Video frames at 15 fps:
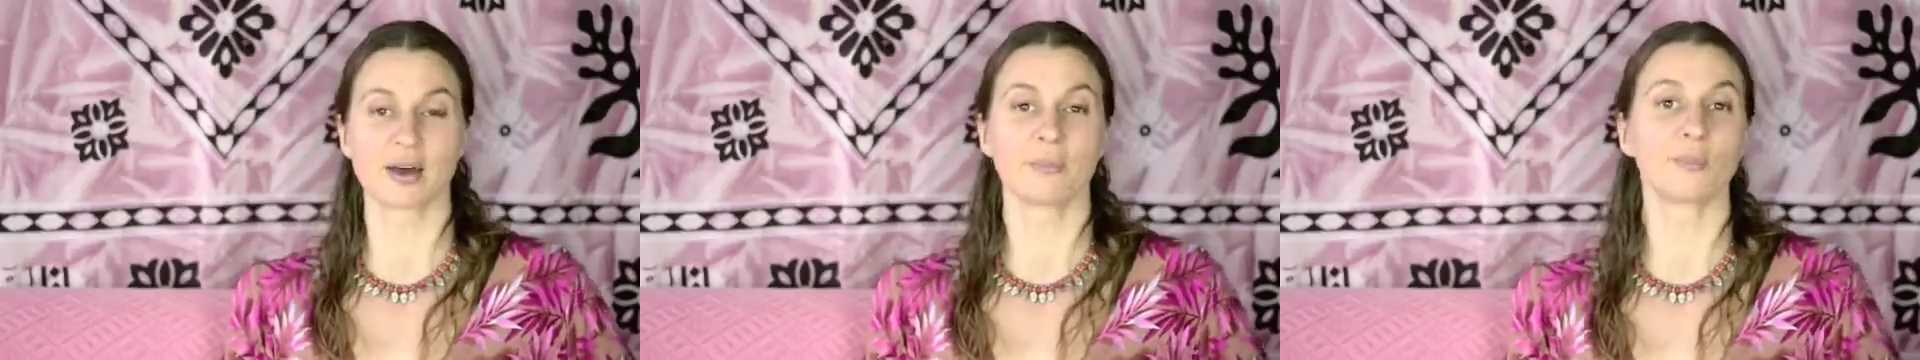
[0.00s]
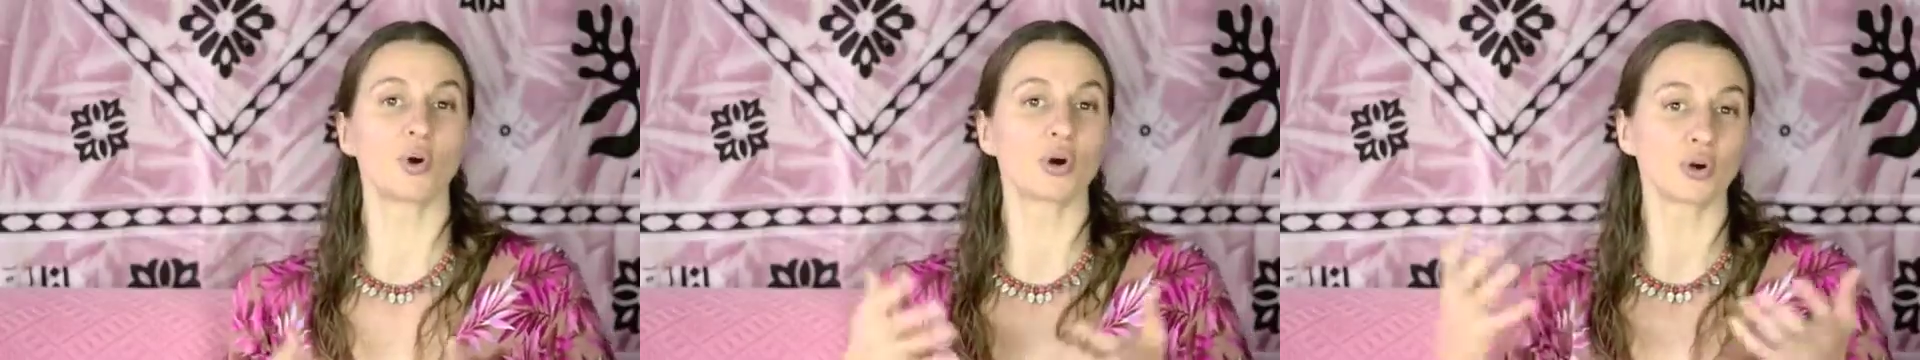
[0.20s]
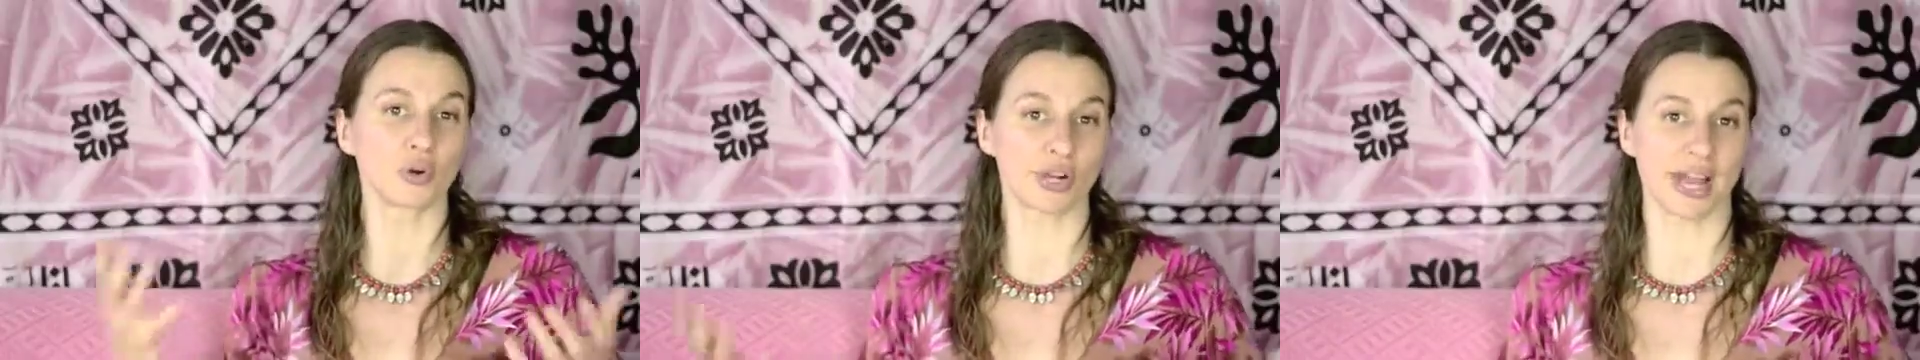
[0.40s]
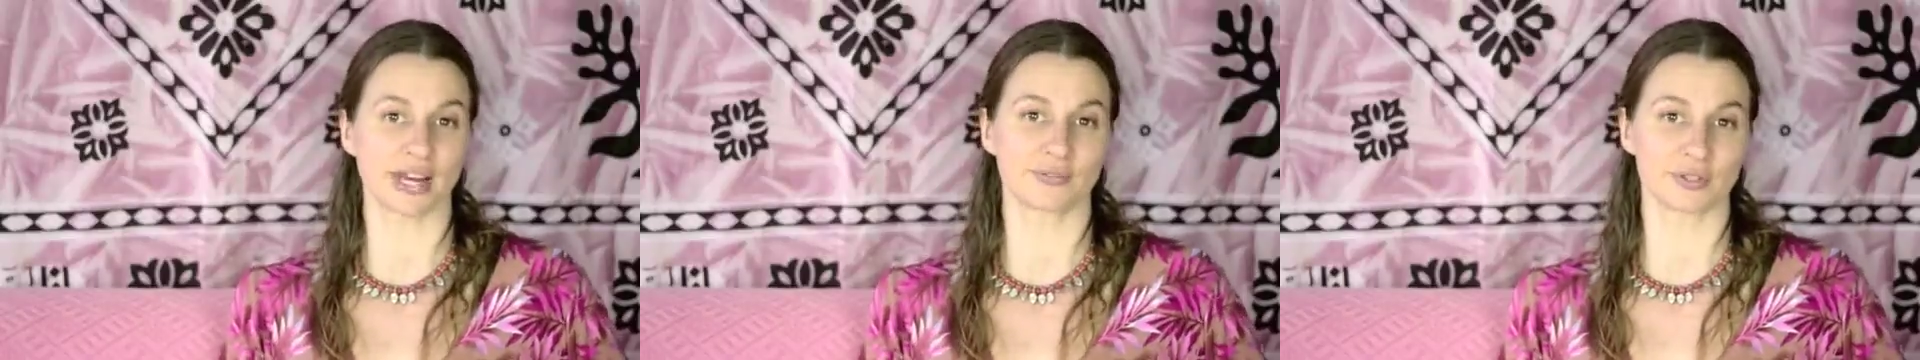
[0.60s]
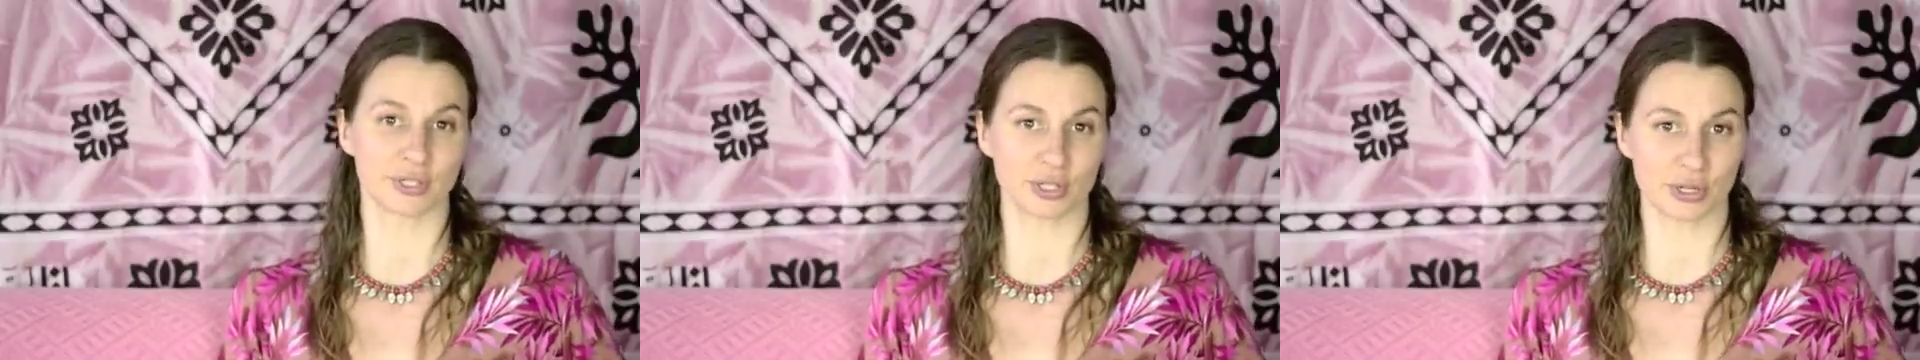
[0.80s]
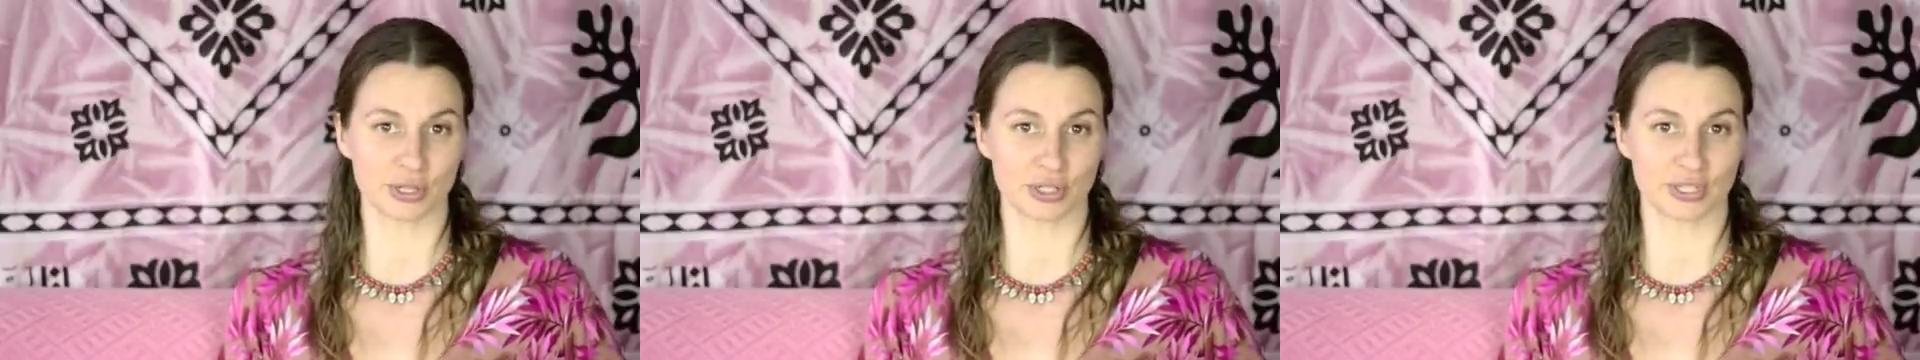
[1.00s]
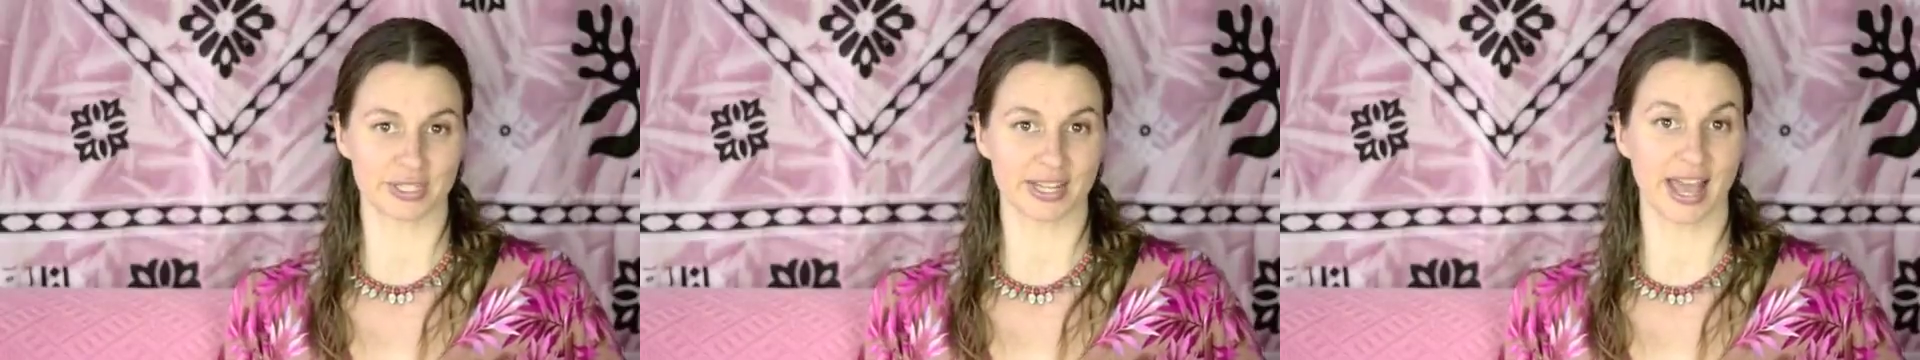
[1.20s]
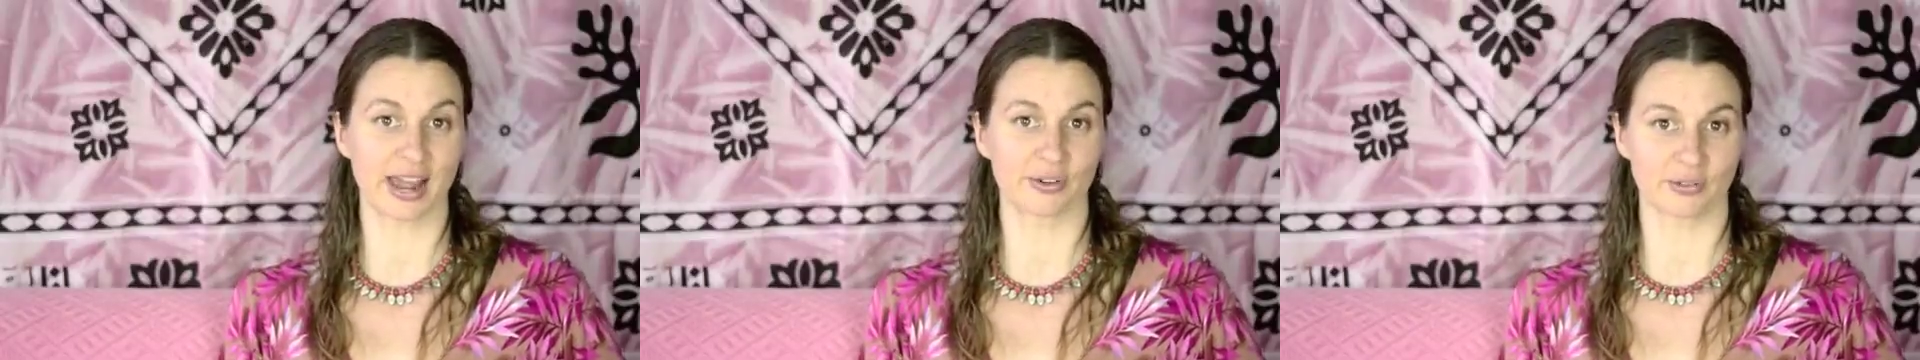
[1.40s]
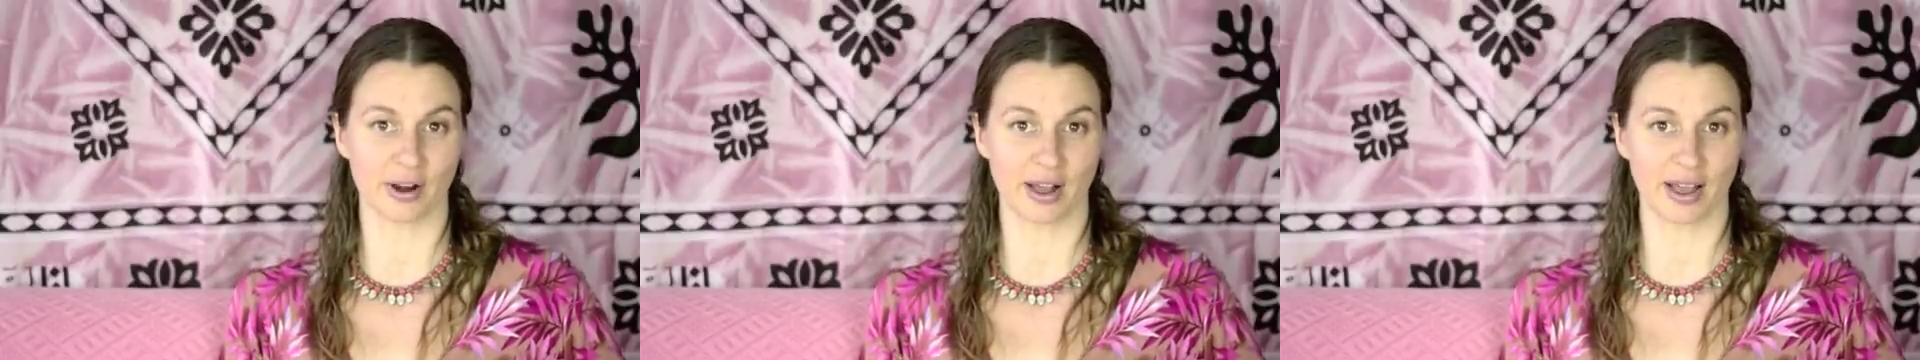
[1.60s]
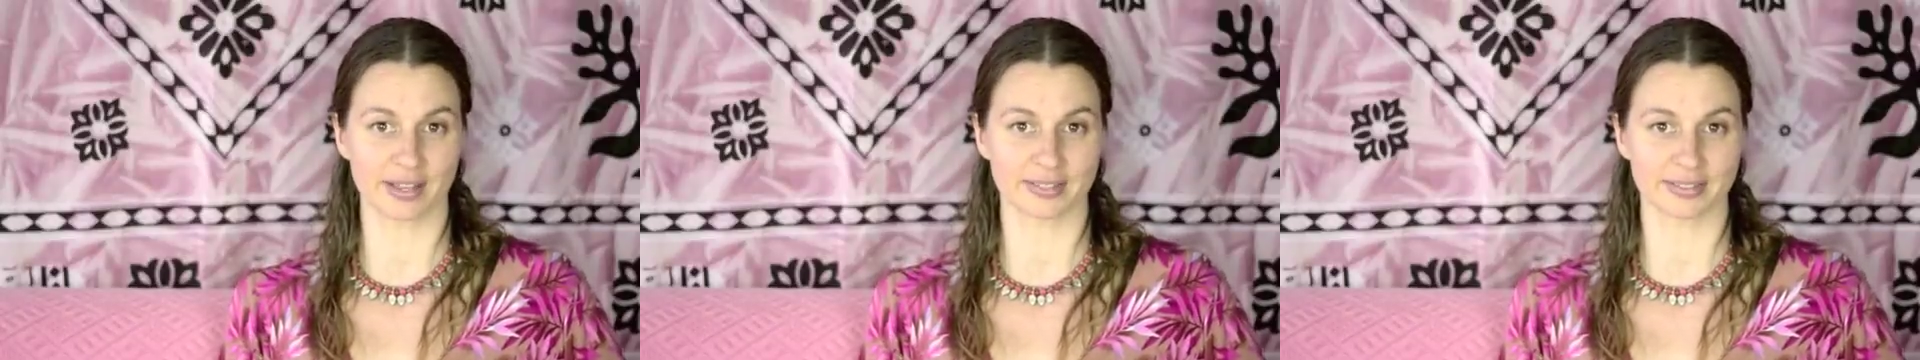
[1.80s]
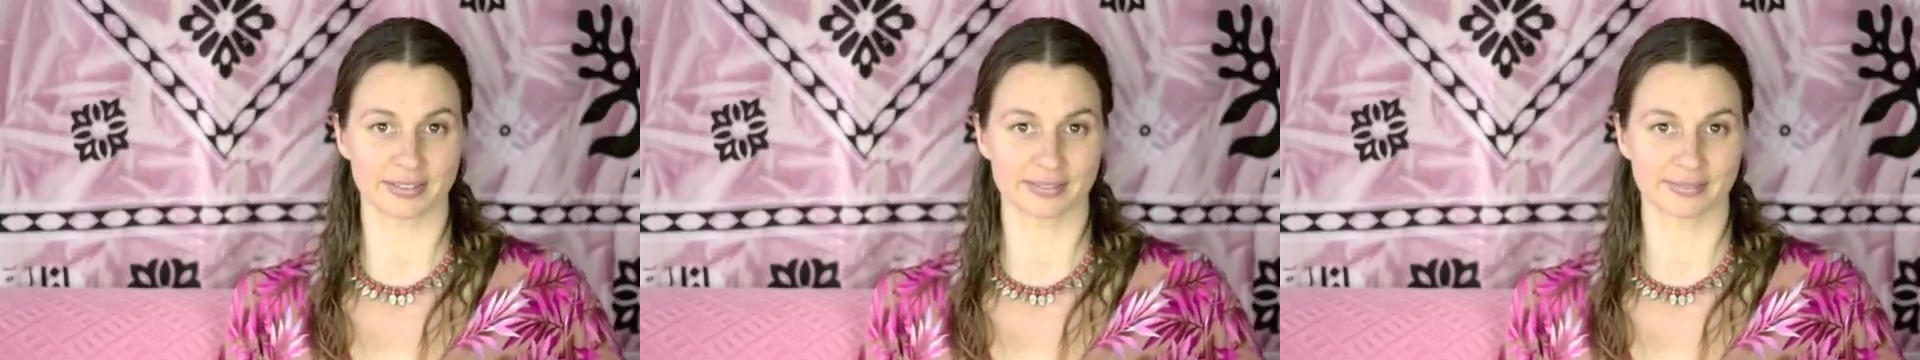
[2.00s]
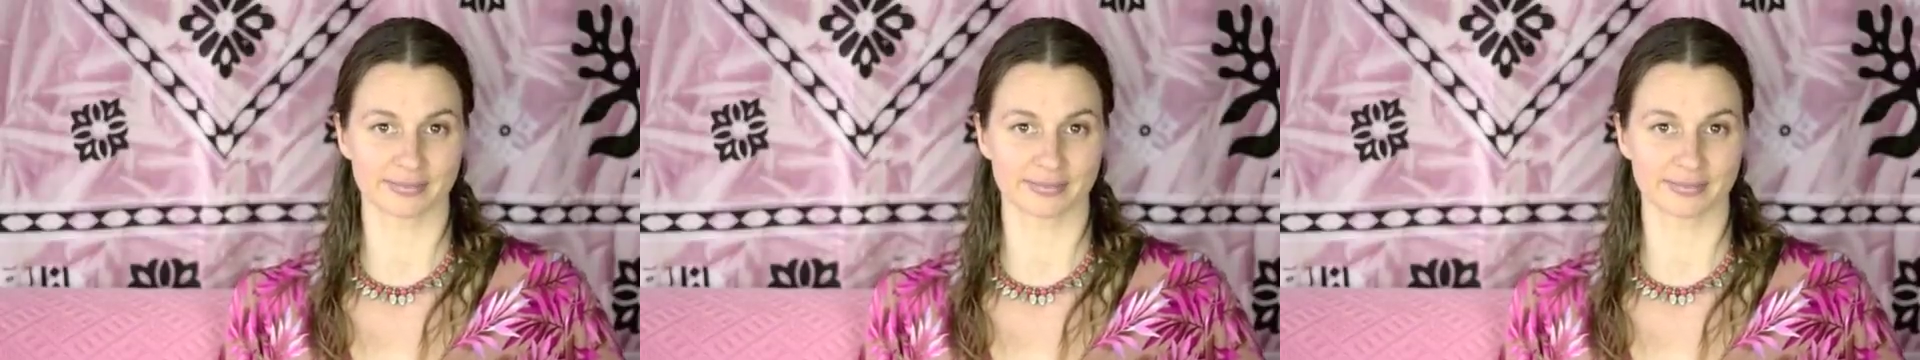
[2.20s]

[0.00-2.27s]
more creative solutions can arise.